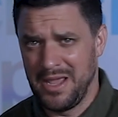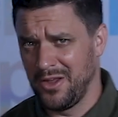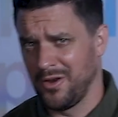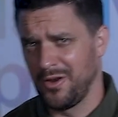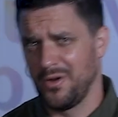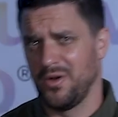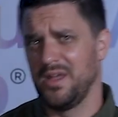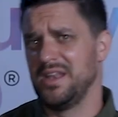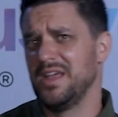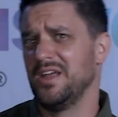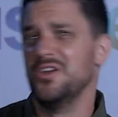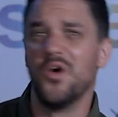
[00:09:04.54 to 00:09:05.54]
maker,
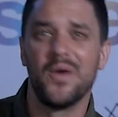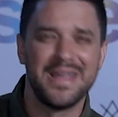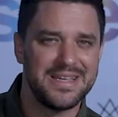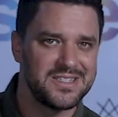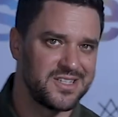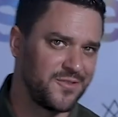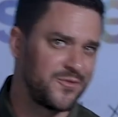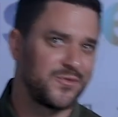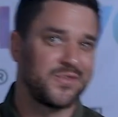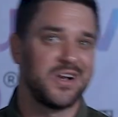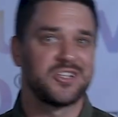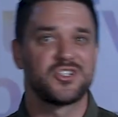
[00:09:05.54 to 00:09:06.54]
an annoyance, a
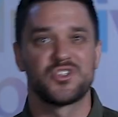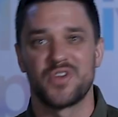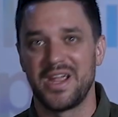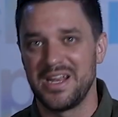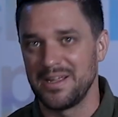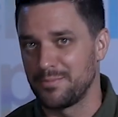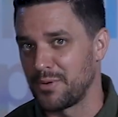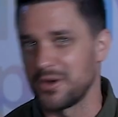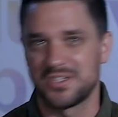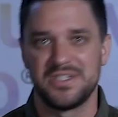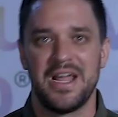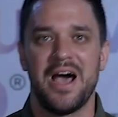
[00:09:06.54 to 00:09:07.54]
frustrating
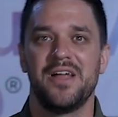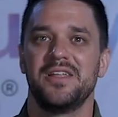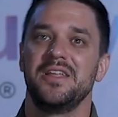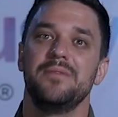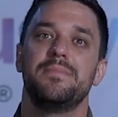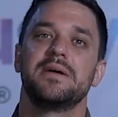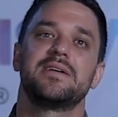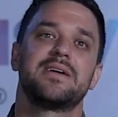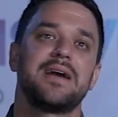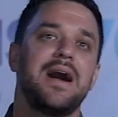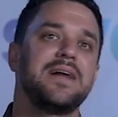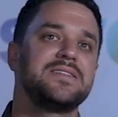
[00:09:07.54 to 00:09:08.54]
personality, but
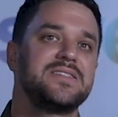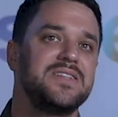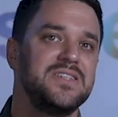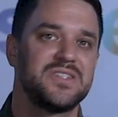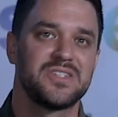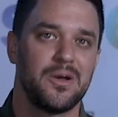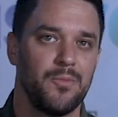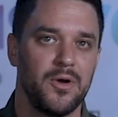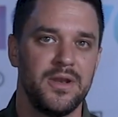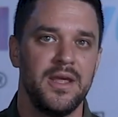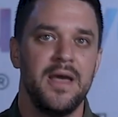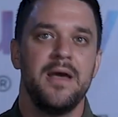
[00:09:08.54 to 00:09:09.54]
God sees
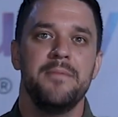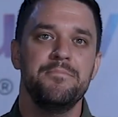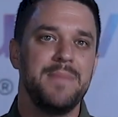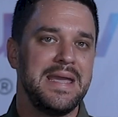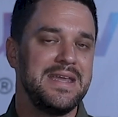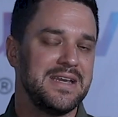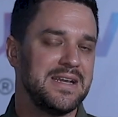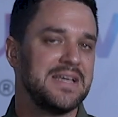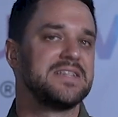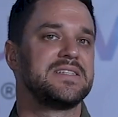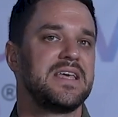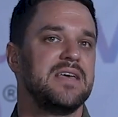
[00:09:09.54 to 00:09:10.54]
someone made in
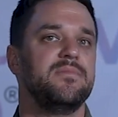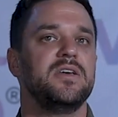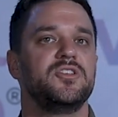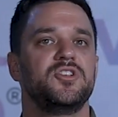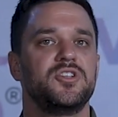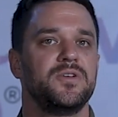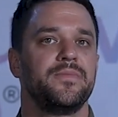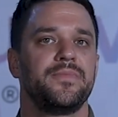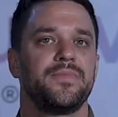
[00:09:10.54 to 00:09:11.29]
his image.